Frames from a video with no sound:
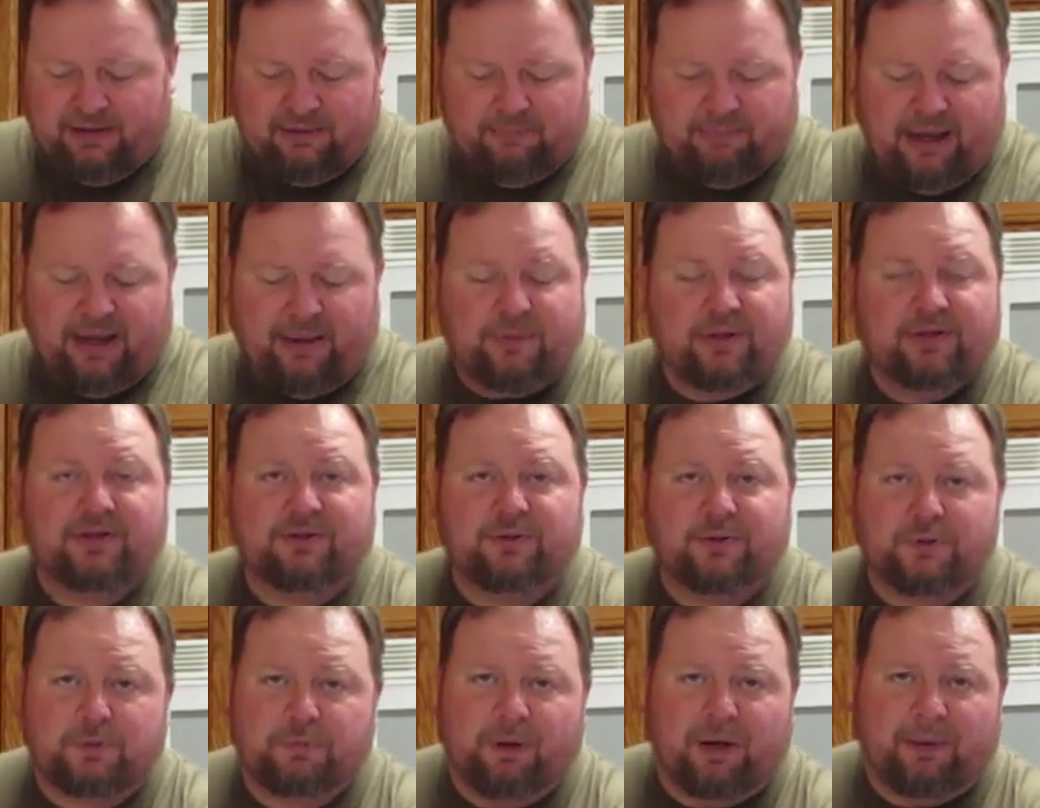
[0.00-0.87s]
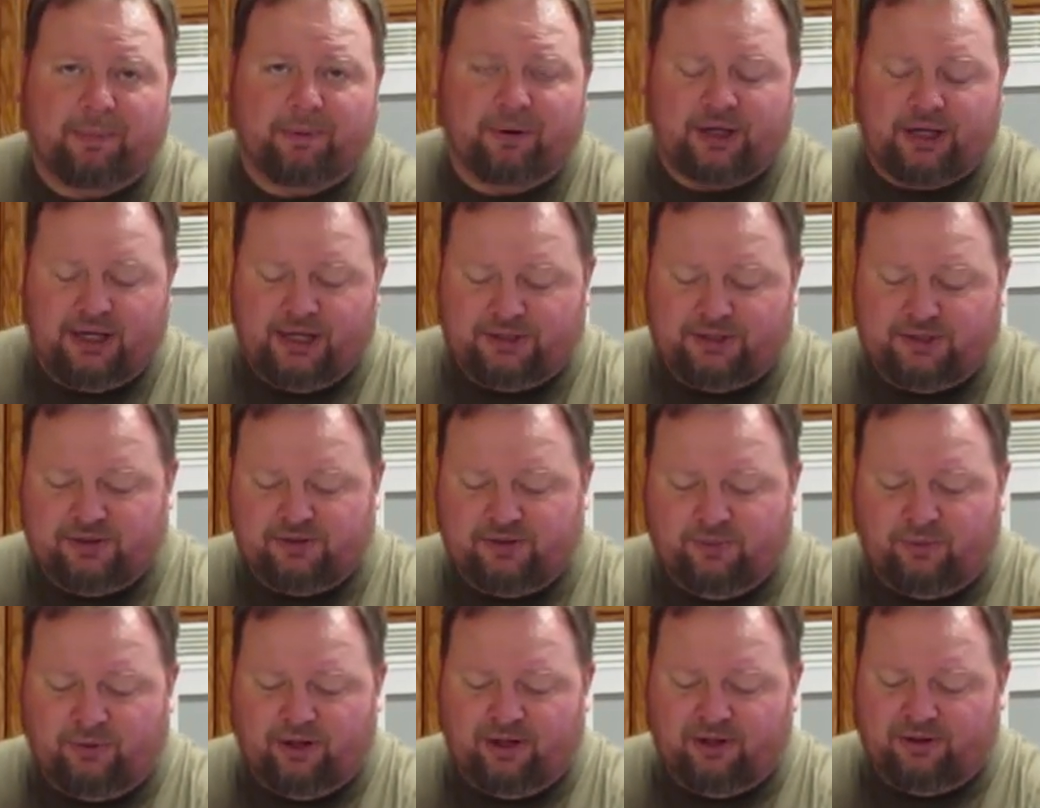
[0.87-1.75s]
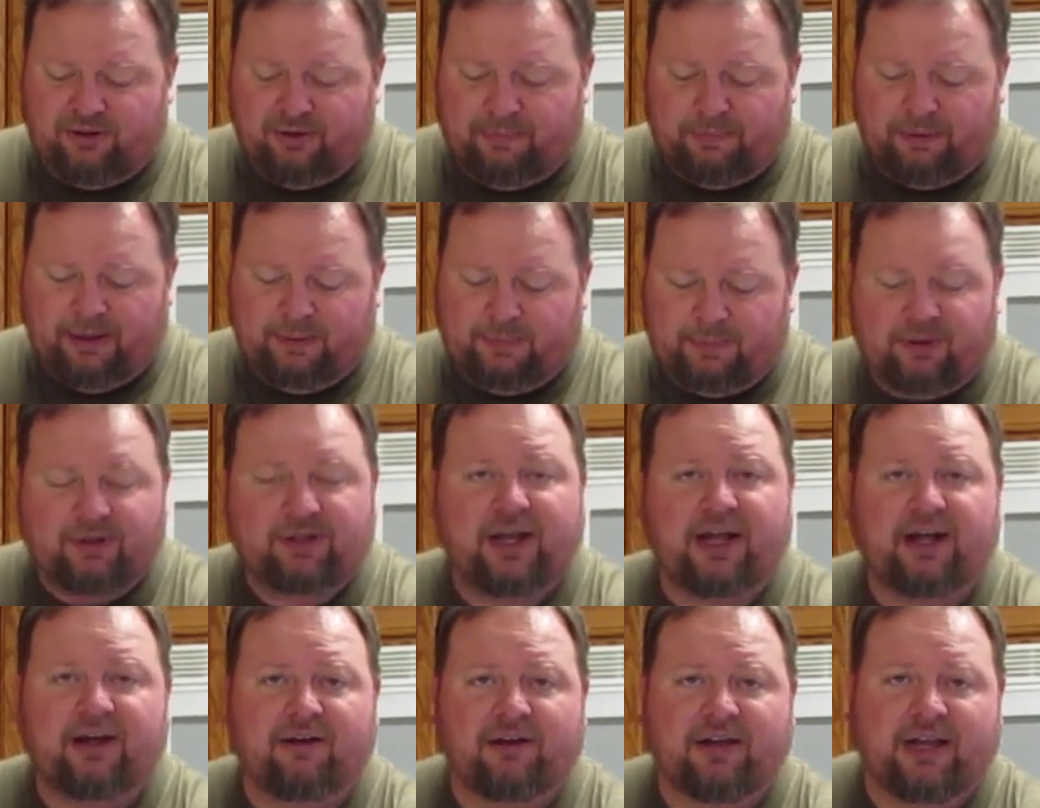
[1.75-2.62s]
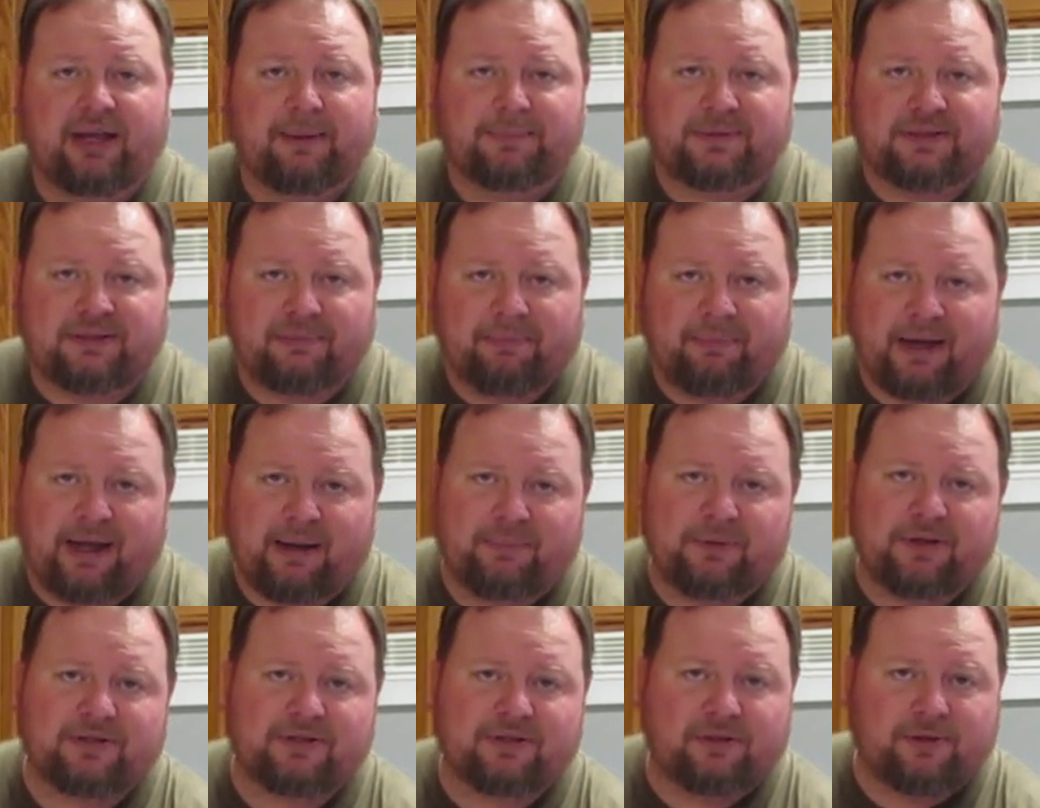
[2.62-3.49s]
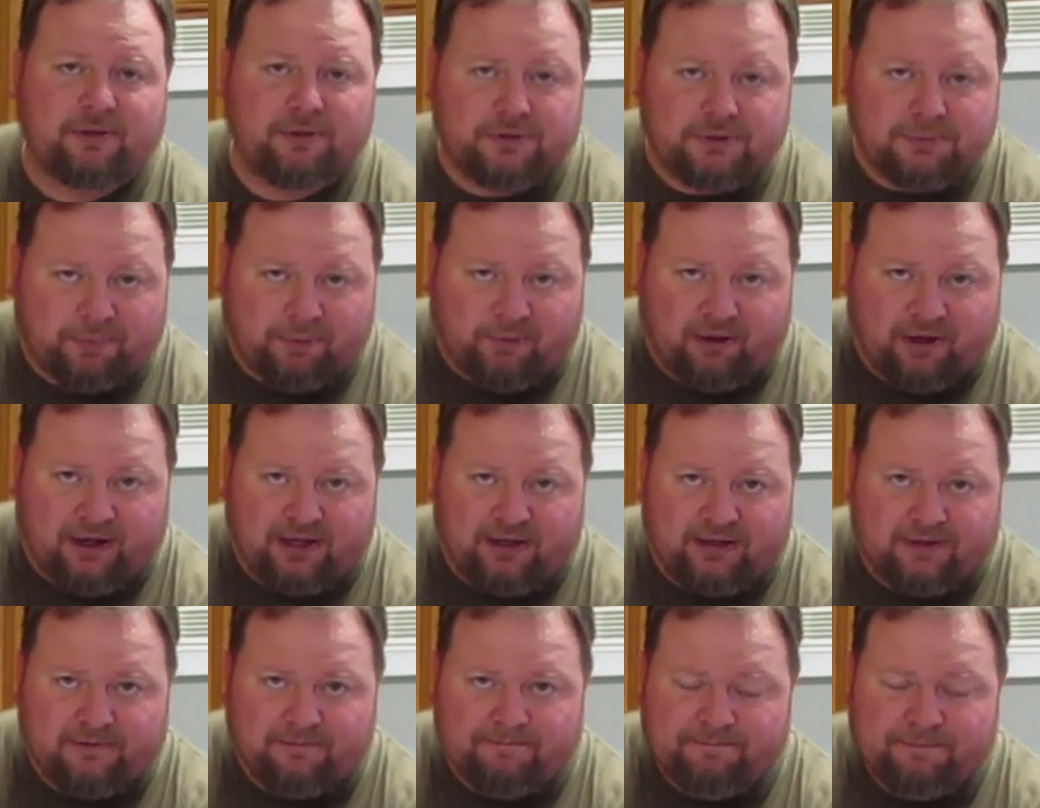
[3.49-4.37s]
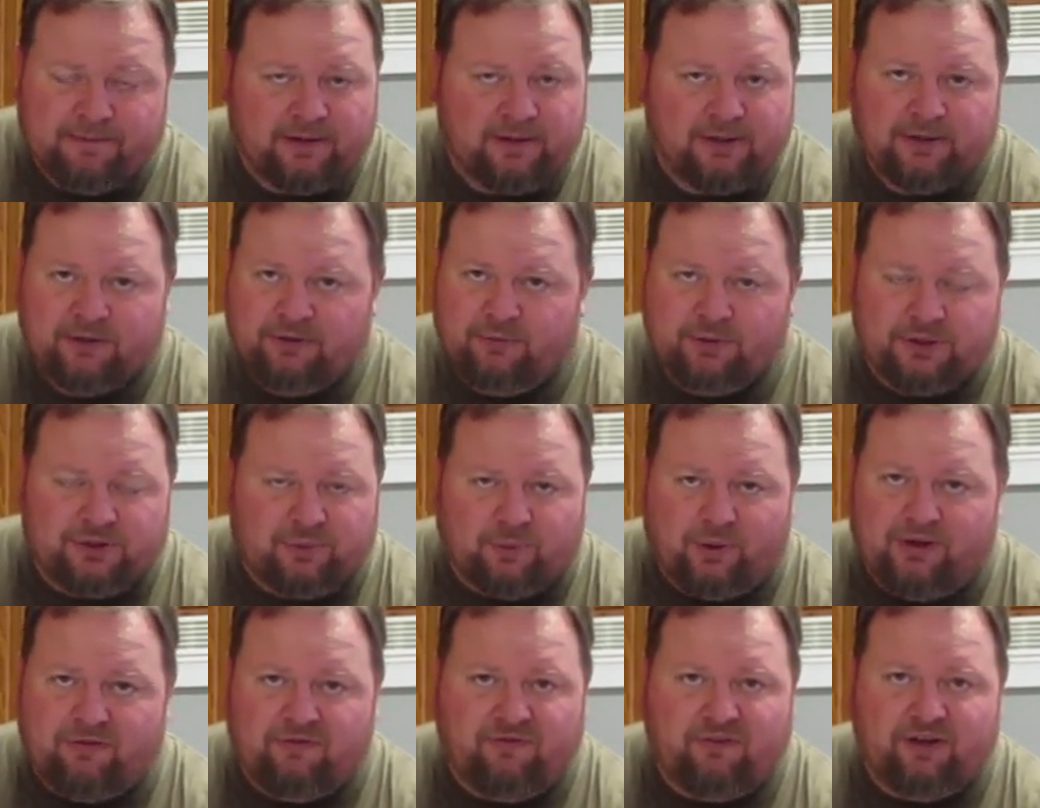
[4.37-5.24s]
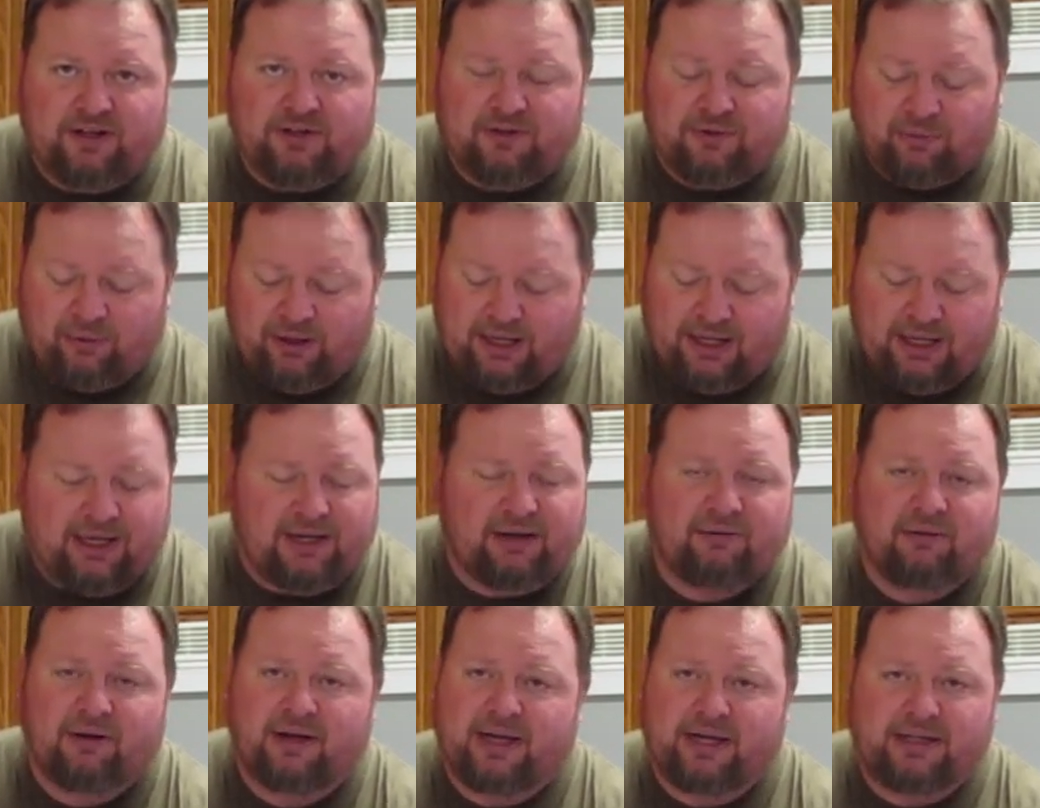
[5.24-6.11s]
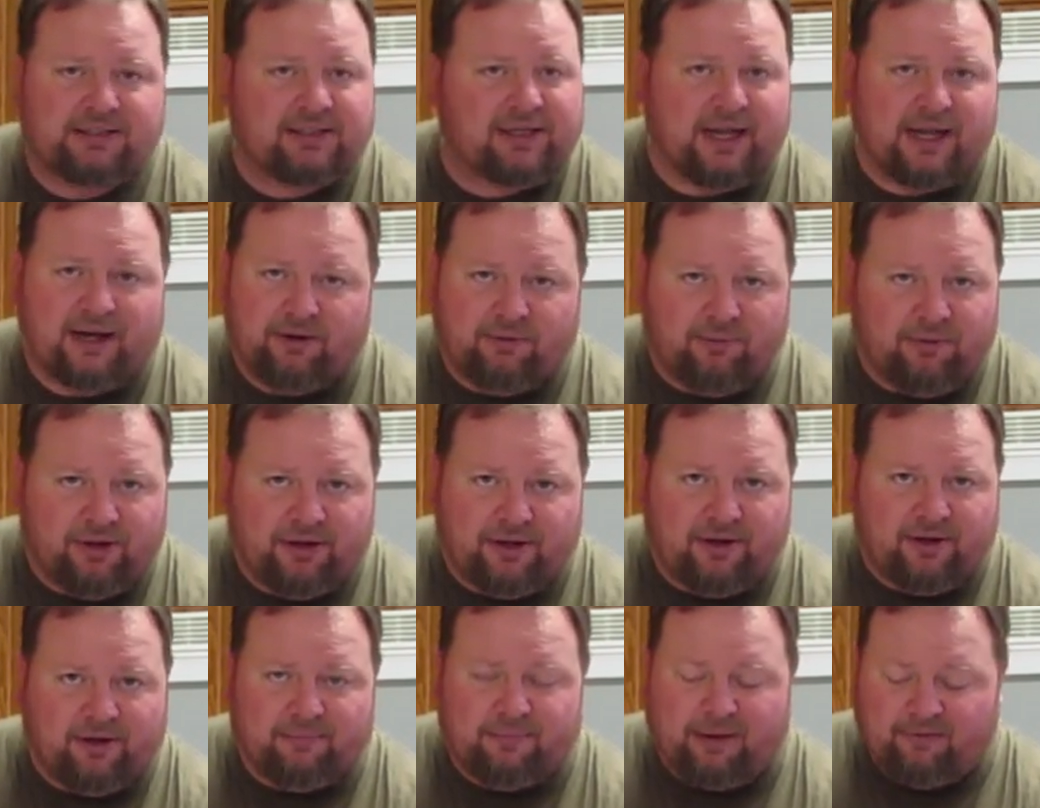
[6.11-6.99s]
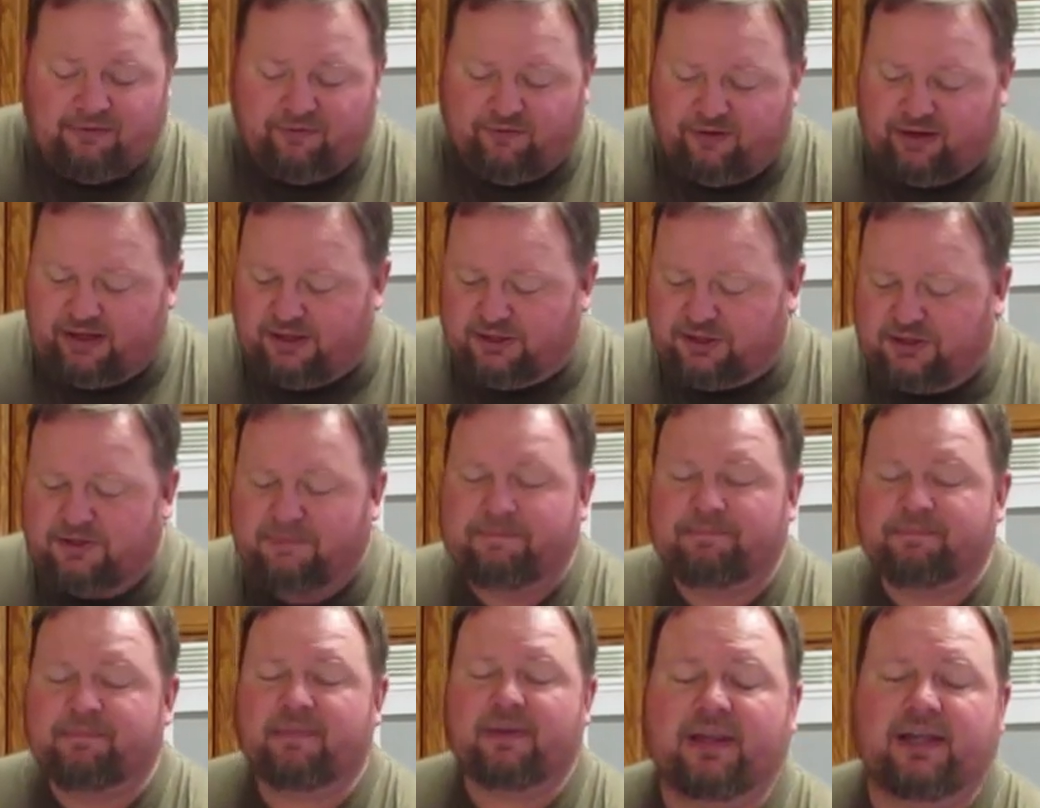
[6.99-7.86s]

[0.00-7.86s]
The Baptist newspaper catches the water. The paper towel keeps the Baptist newsprint, which wasn't fit to read anyways, and I don't want it on my fish.